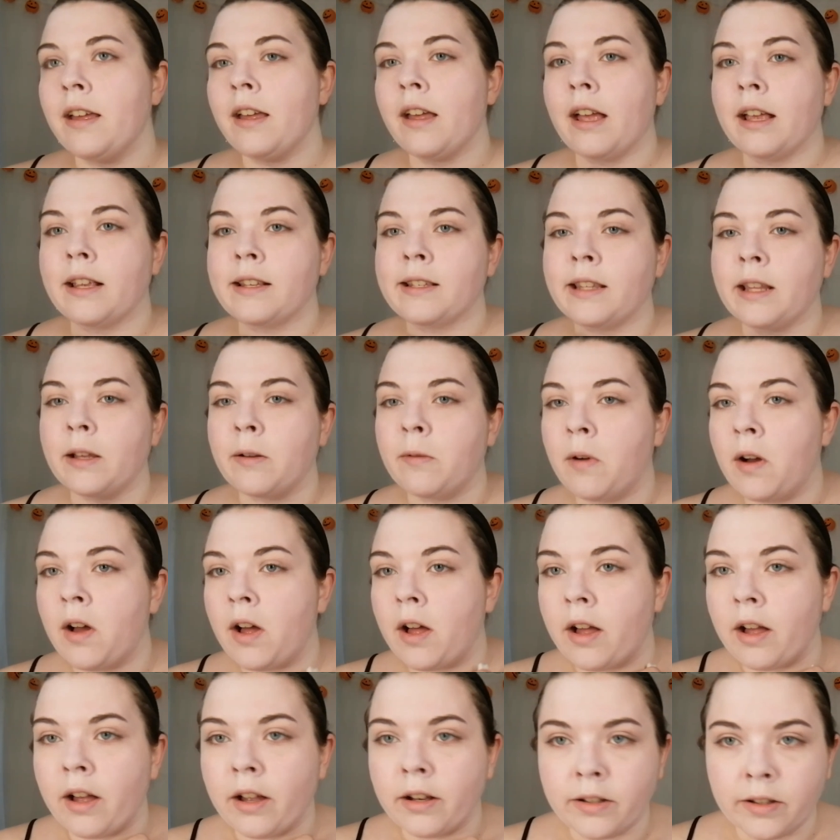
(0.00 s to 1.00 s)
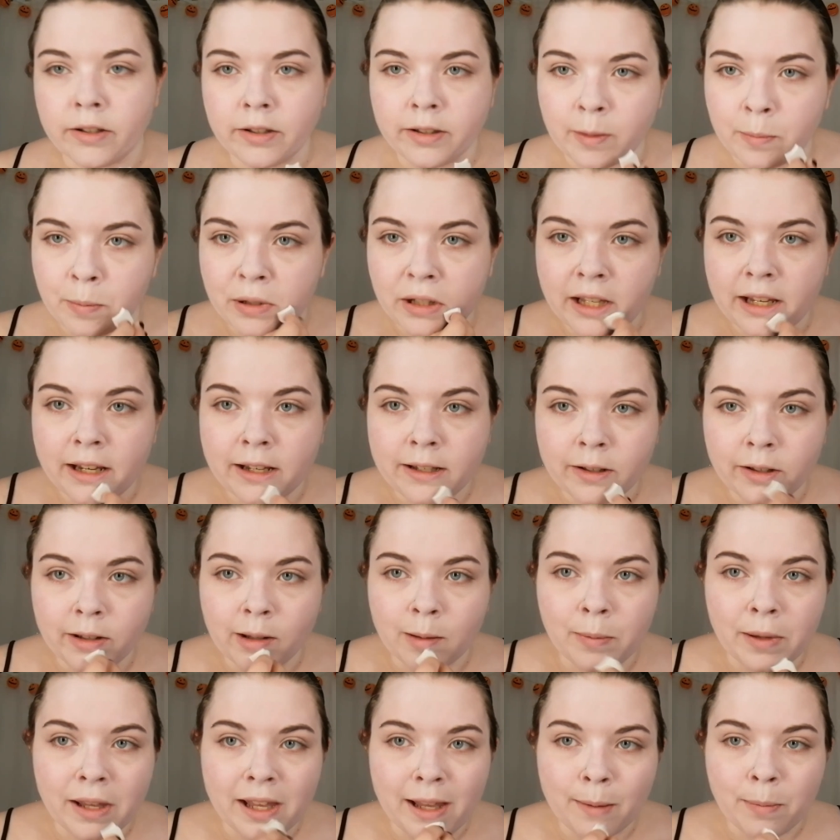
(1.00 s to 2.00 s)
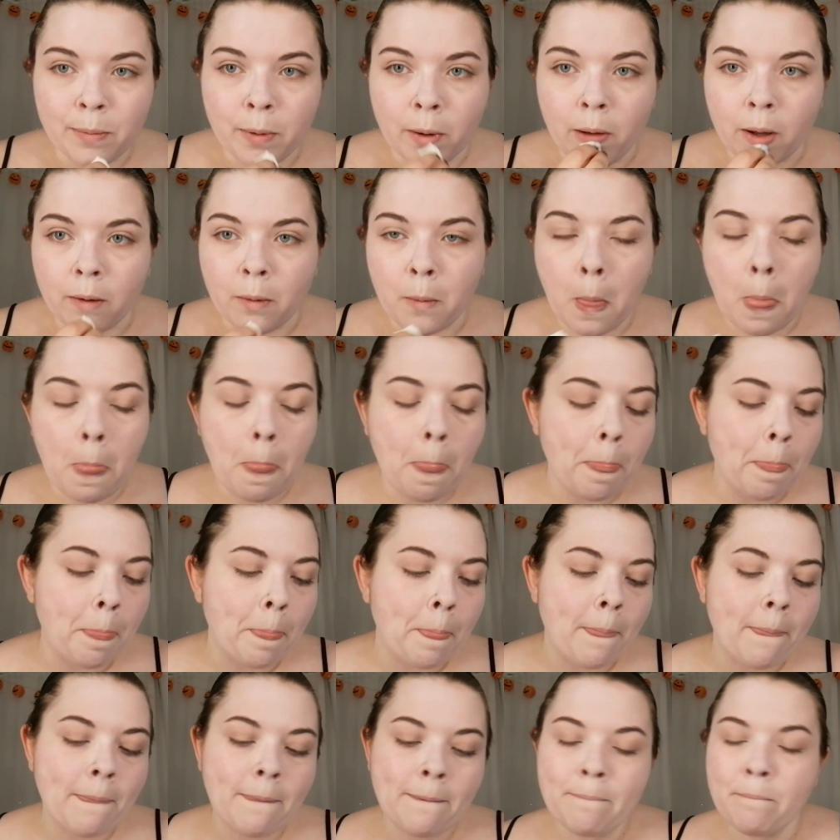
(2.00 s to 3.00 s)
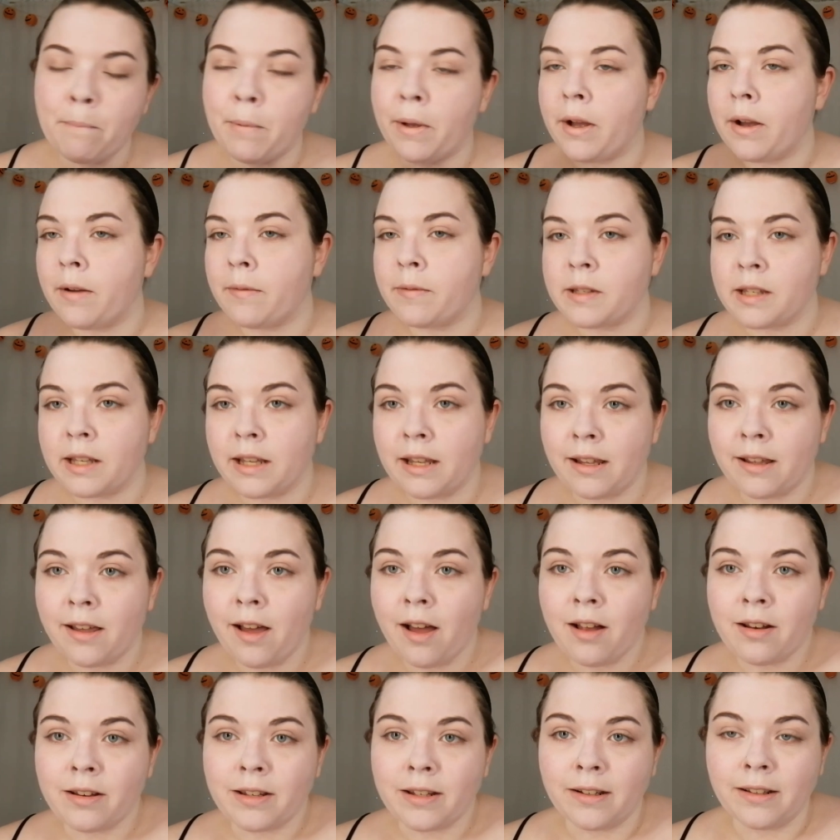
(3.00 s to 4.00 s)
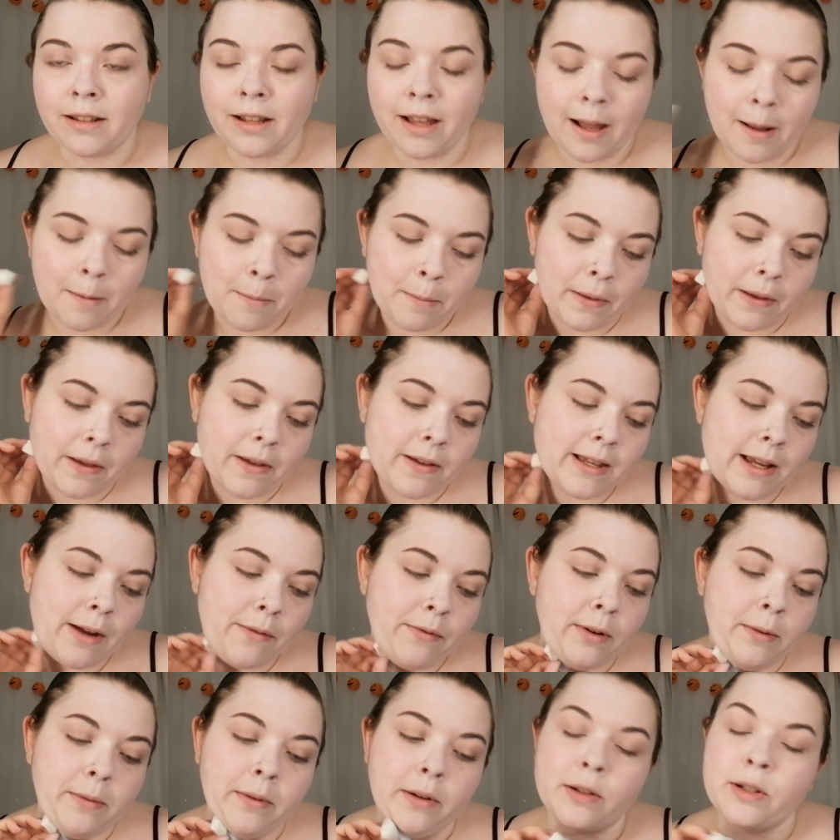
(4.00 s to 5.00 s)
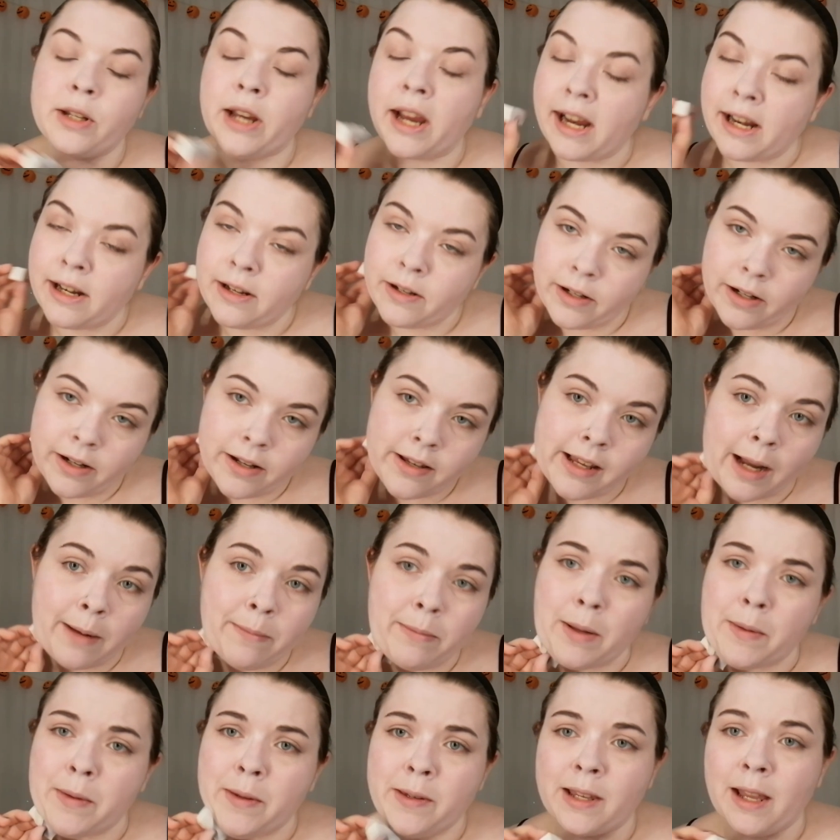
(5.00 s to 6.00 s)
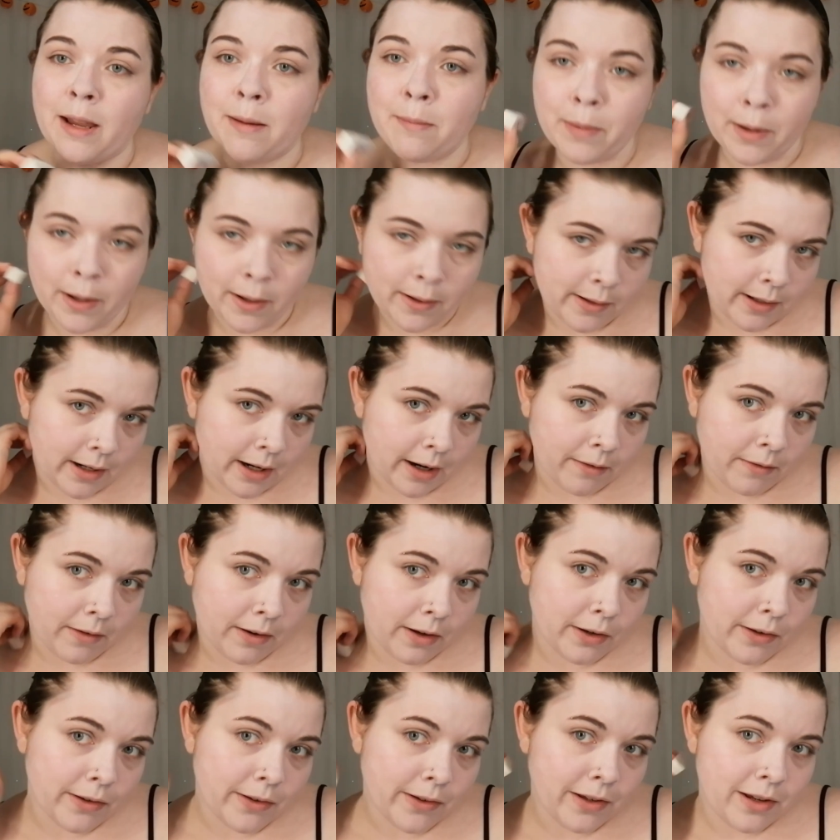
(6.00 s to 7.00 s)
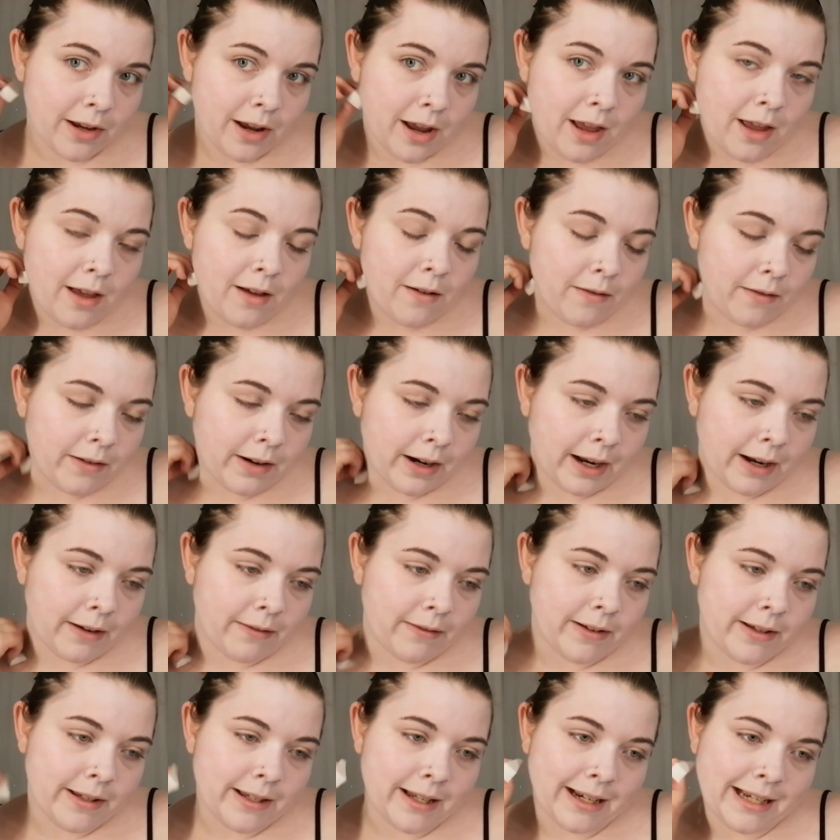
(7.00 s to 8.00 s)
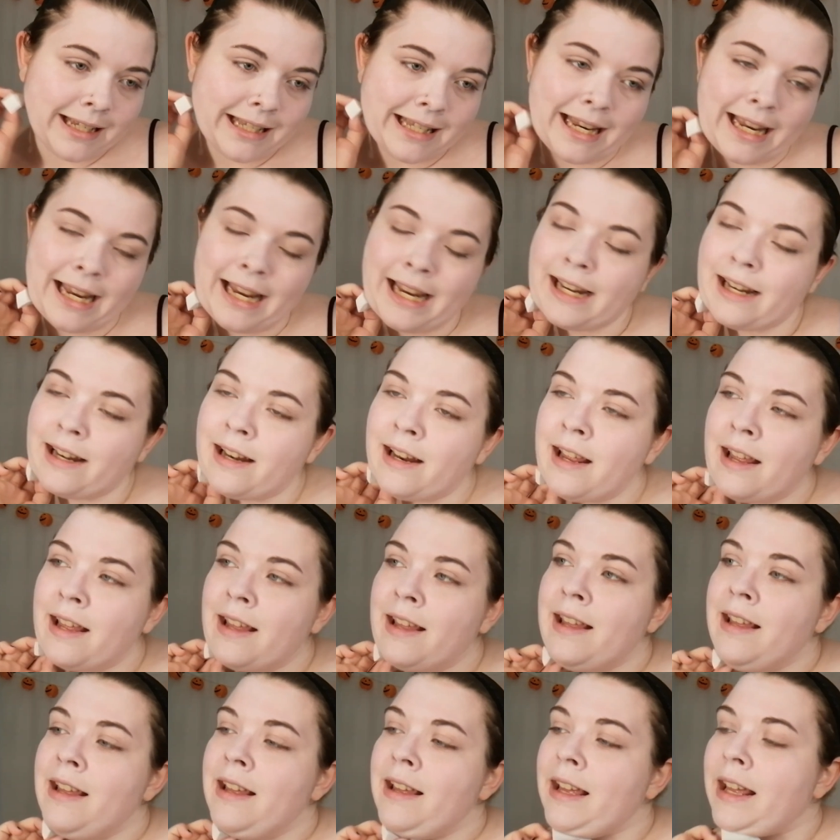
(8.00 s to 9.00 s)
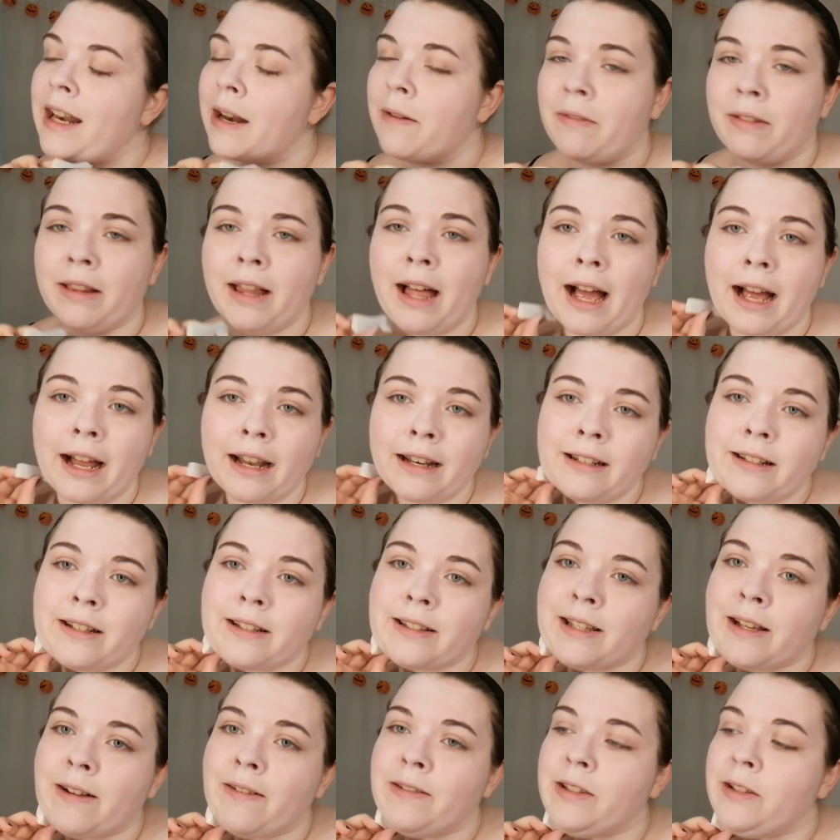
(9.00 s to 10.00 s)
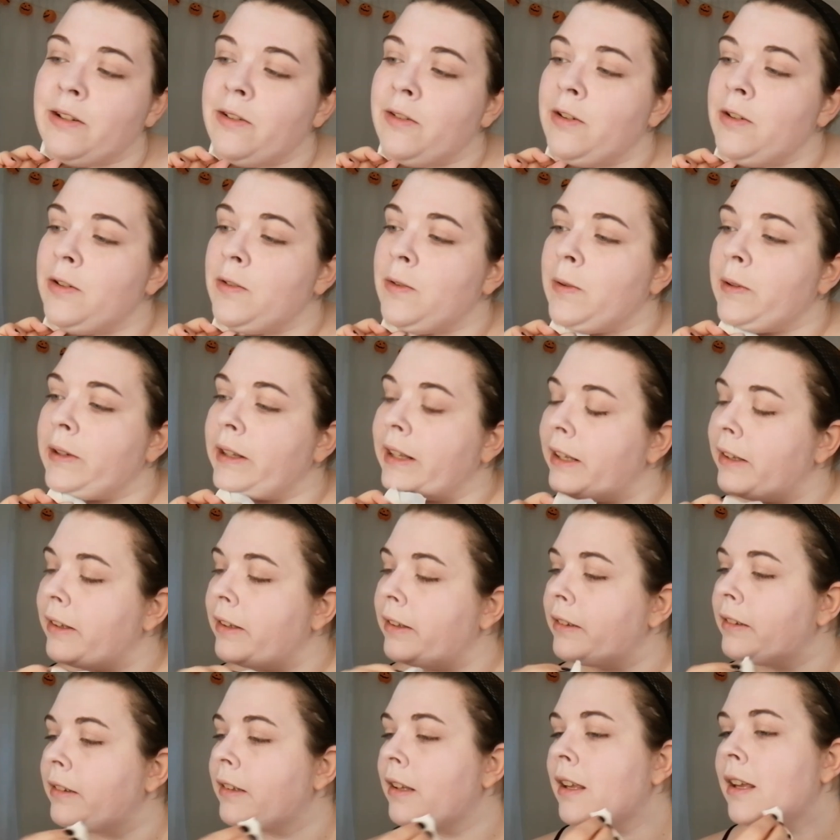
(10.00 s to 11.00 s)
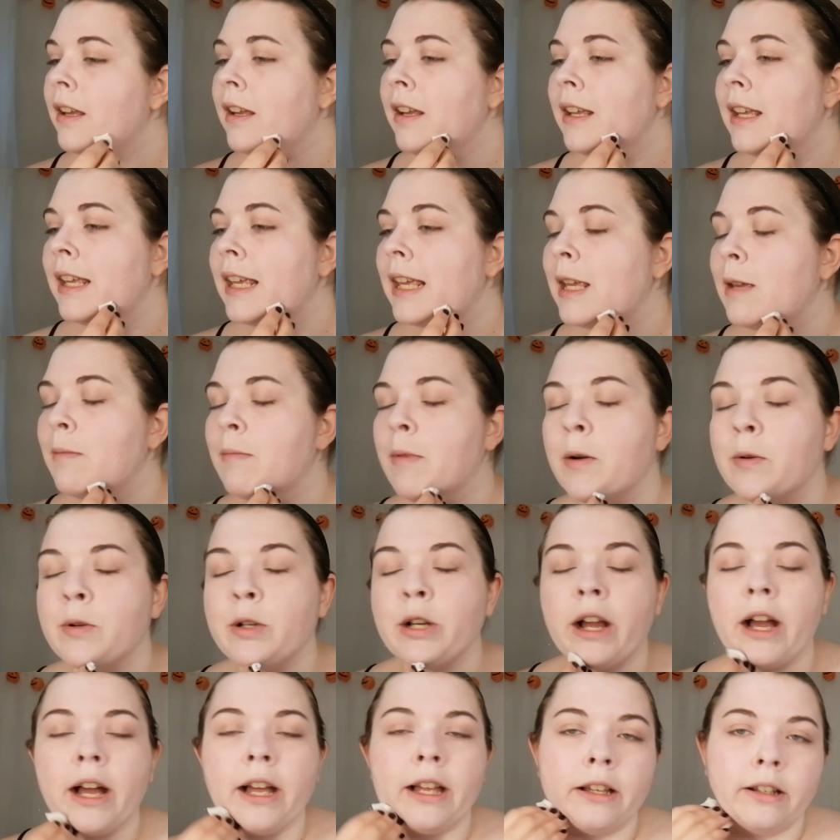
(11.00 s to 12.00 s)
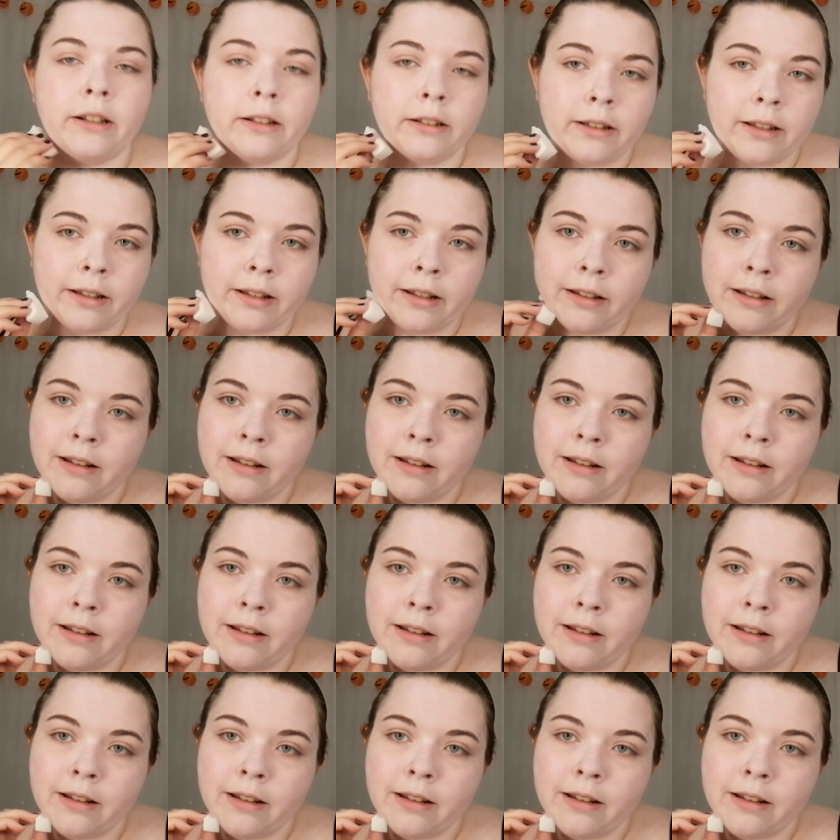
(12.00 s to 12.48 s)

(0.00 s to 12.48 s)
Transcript: as they were just to please other people. But obviously you can't do that because everyone changes. I'm not the same person I was when I was 16, and I'm glad, because I was an awkward little emo child